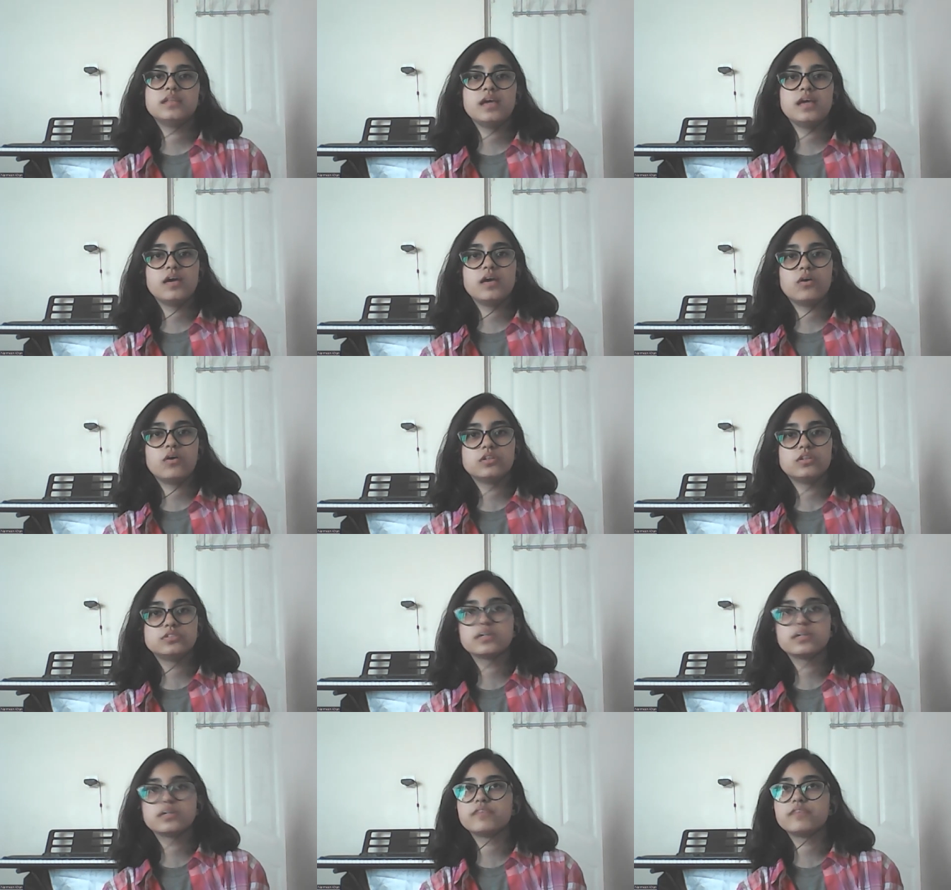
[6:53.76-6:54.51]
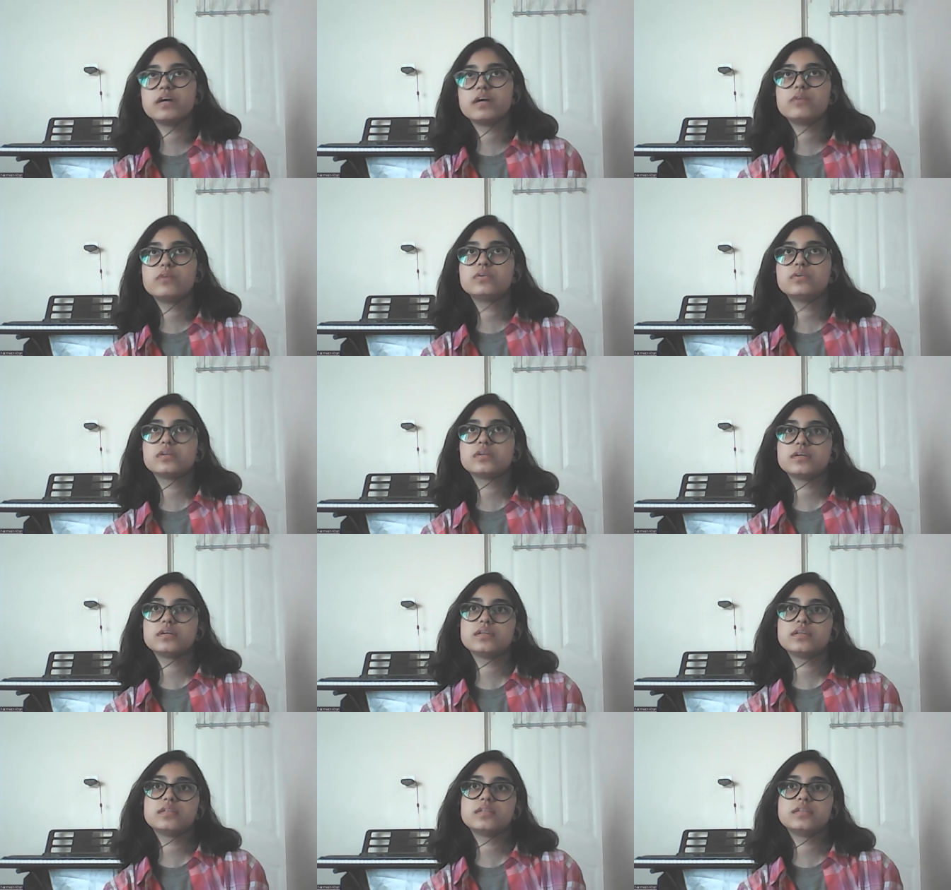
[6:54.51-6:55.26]
they also give out
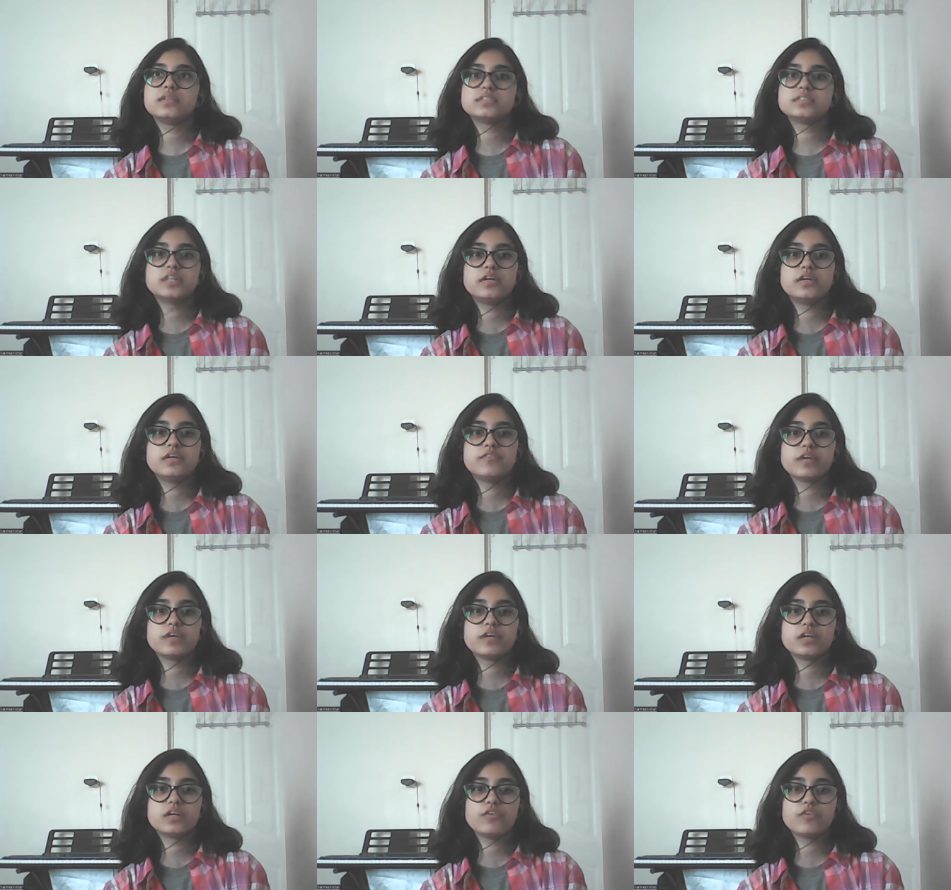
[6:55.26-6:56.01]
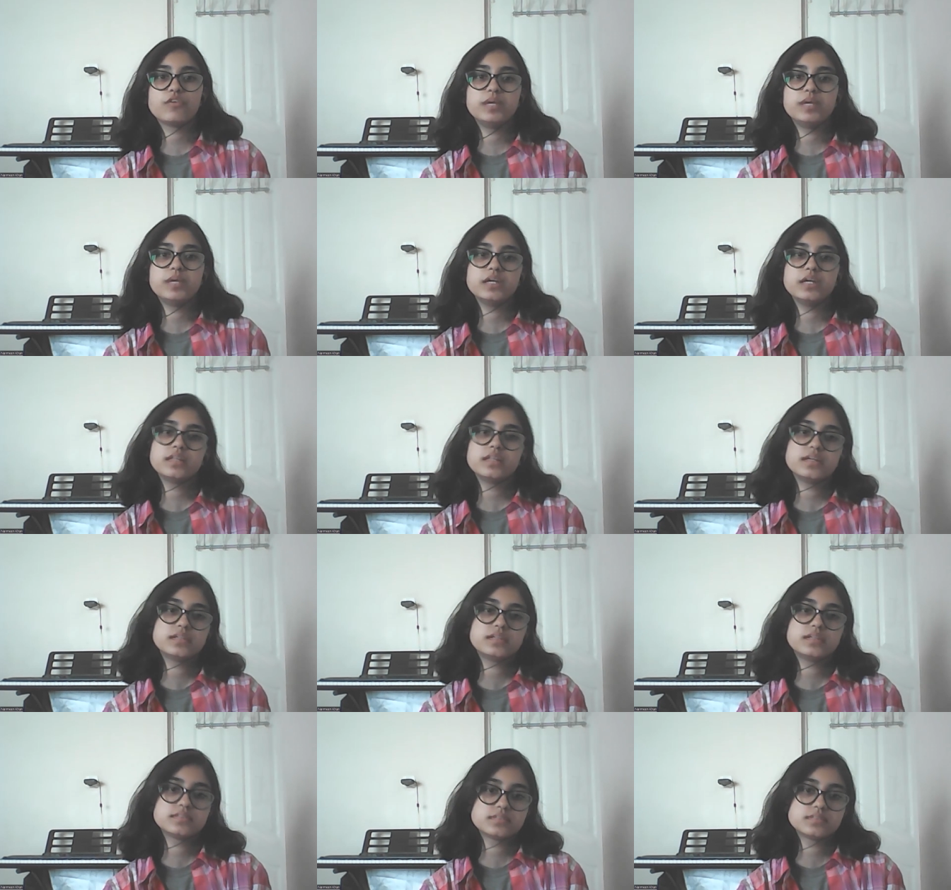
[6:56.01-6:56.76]
the certificate of being in
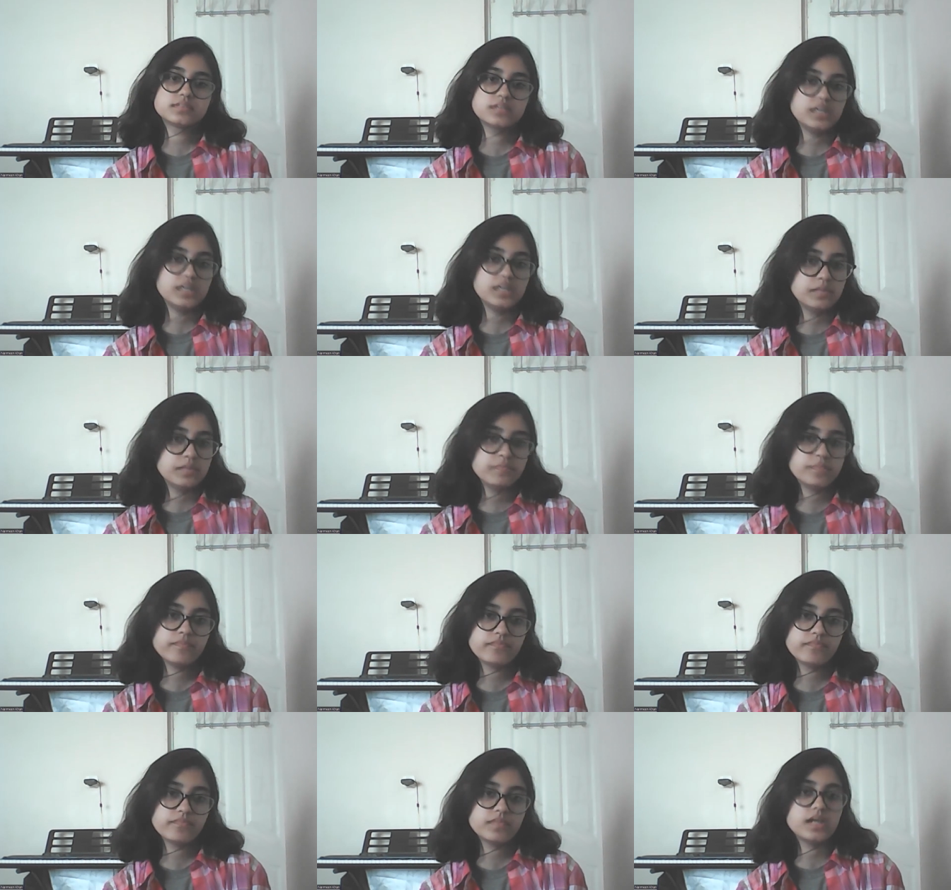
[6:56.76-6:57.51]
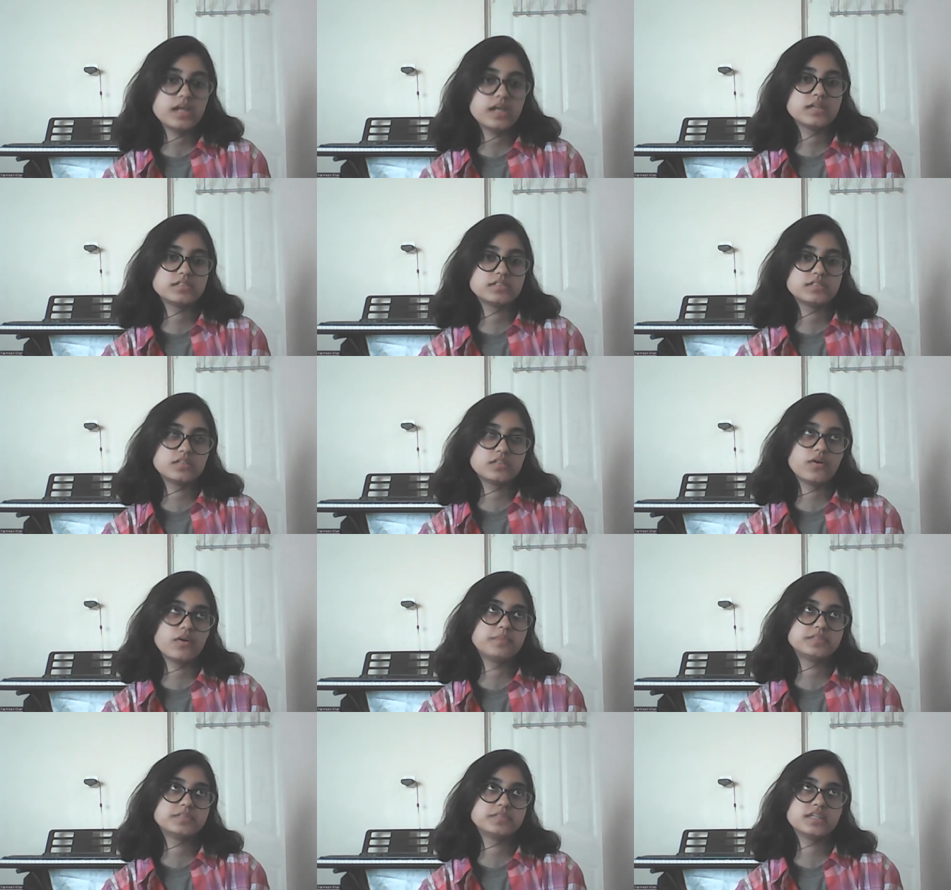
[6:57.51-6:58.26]
the team, that is the
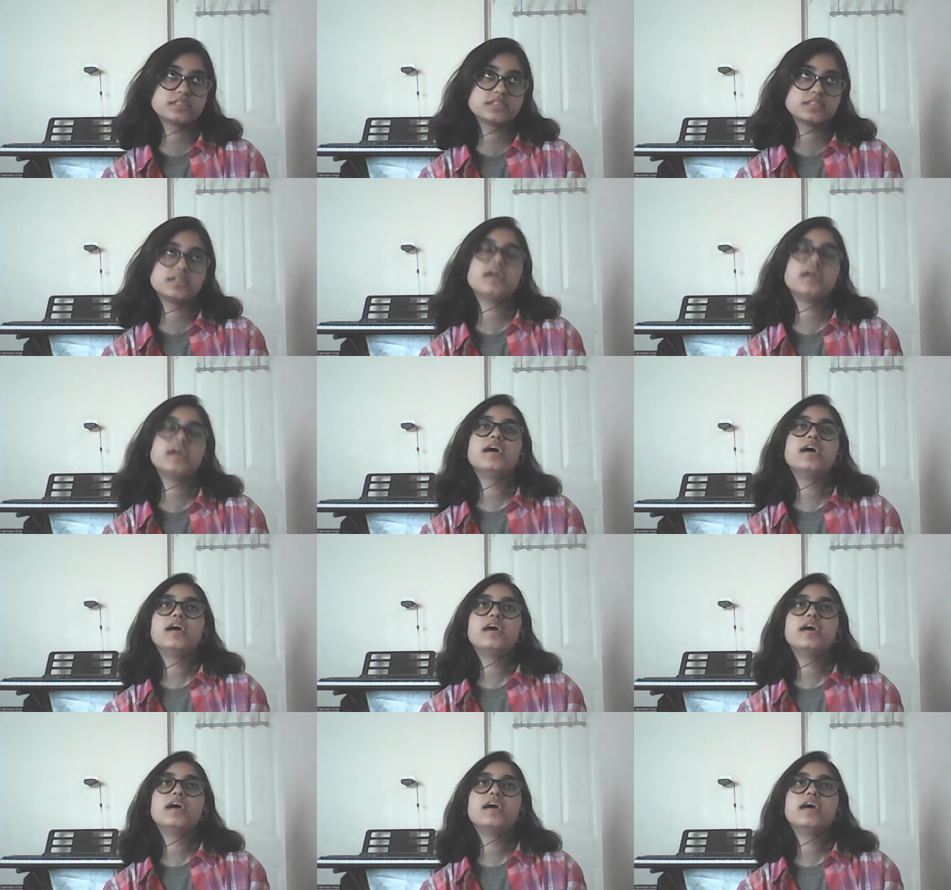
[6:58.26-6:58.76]
top six.